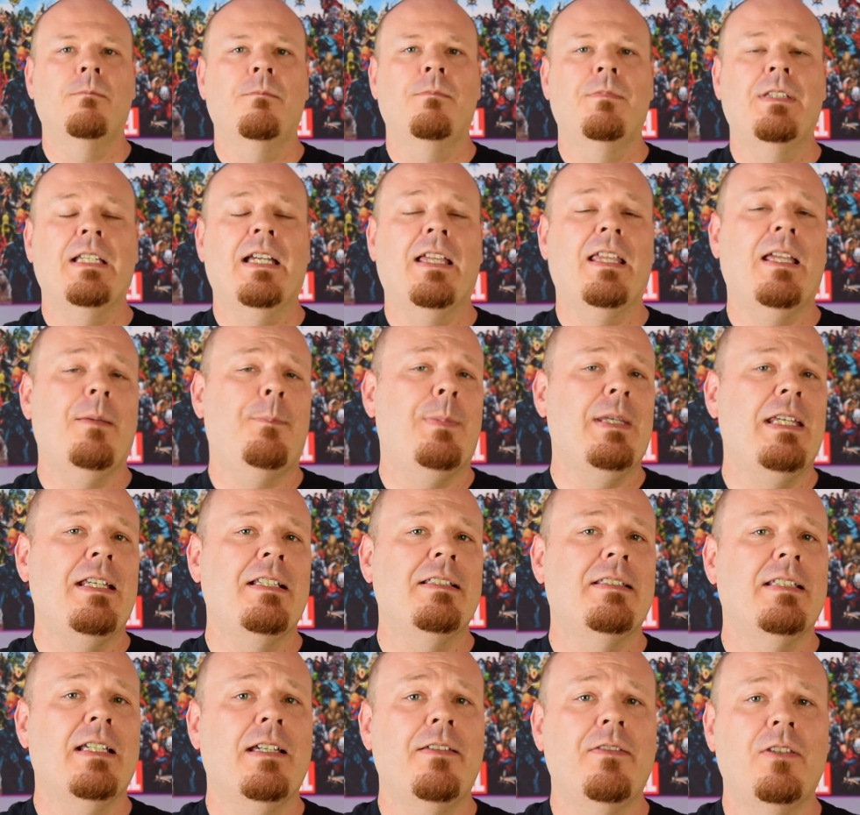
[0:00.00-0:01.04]
Now, that being
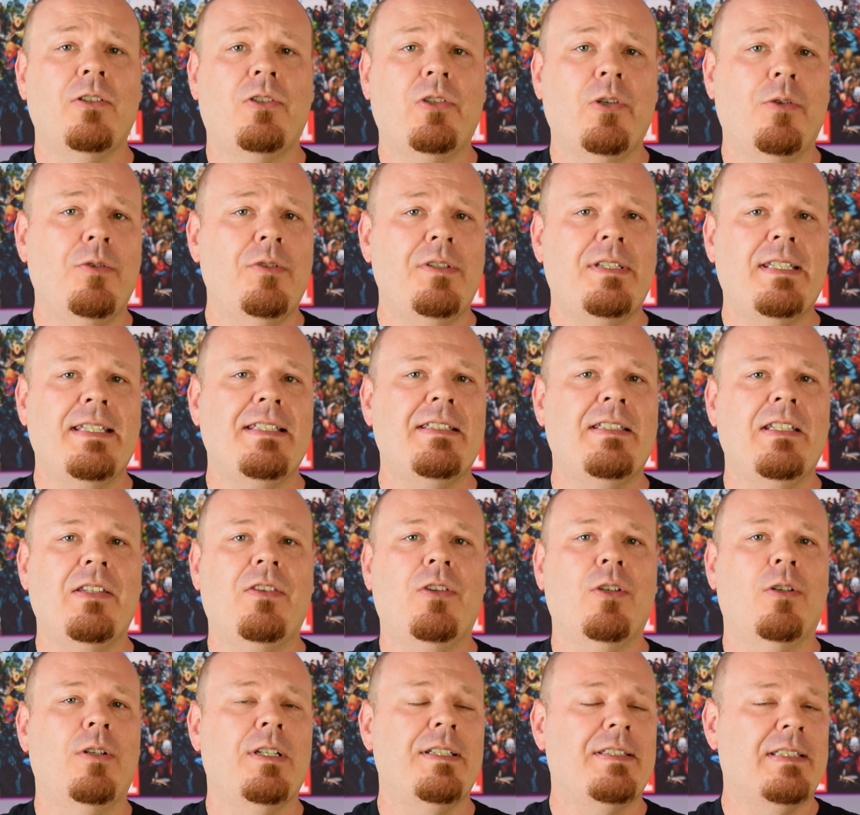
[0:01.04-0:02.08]
said, the Tonor
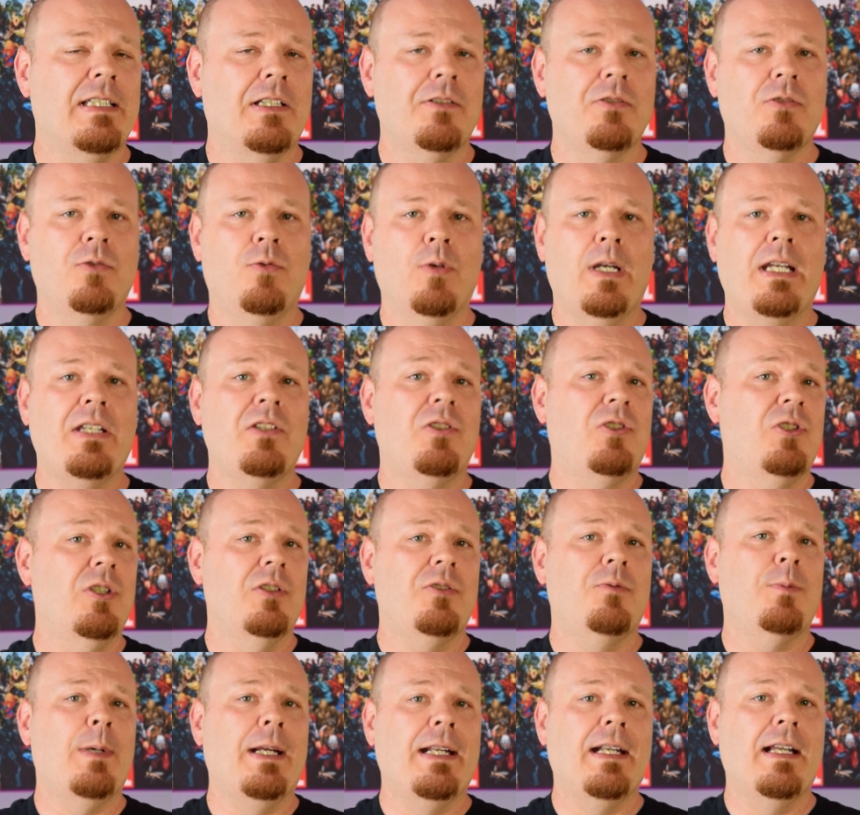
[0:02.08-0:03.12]
TC30 sounds great
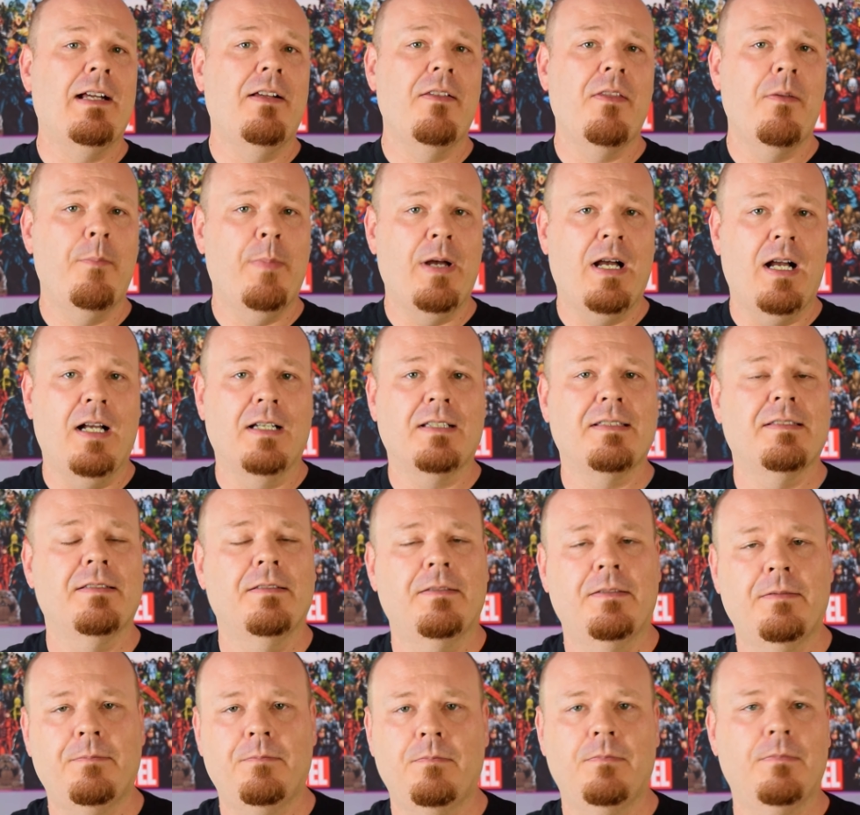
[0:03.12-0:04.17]
just right out of the box.
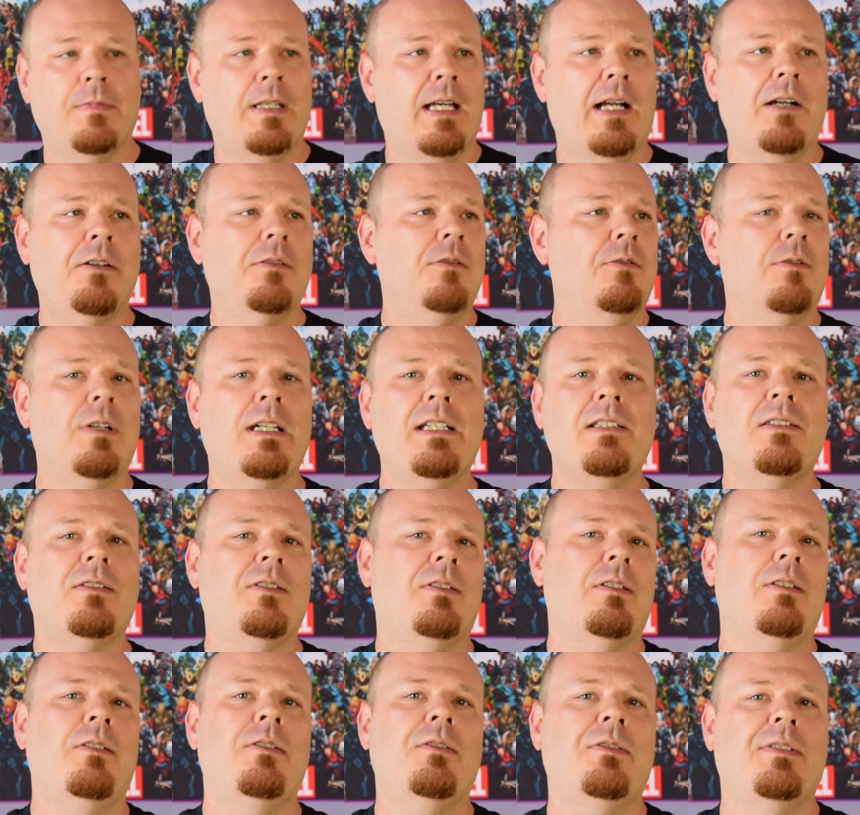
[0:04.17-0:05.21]
And how great
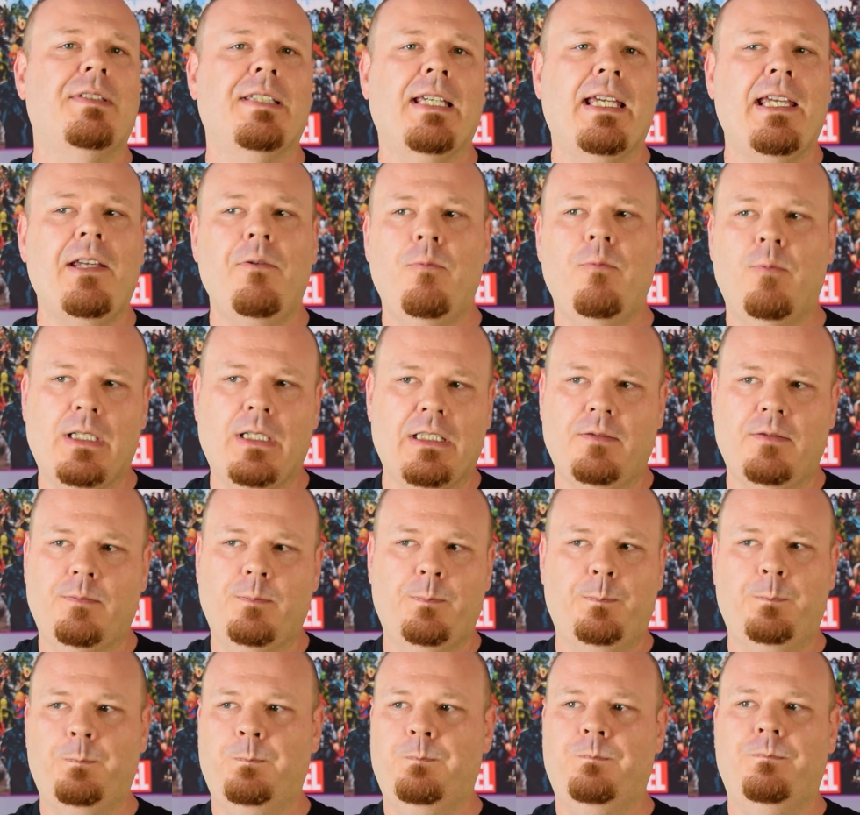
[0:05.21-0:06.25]
do you say?
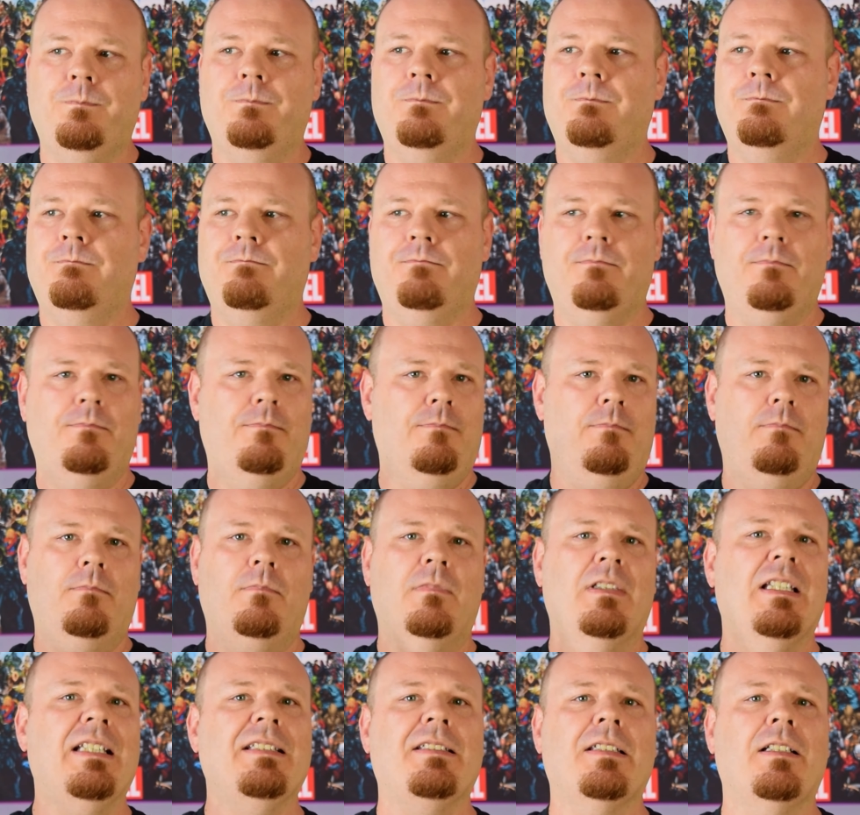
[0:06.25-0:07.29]
Well,
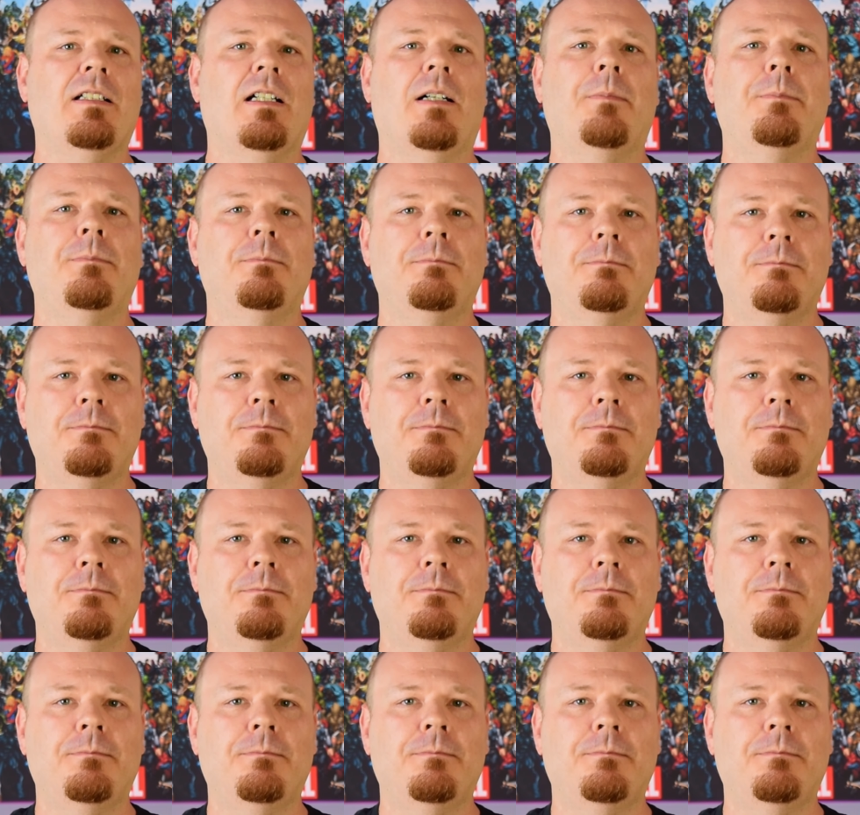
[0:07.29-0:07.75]
listen up.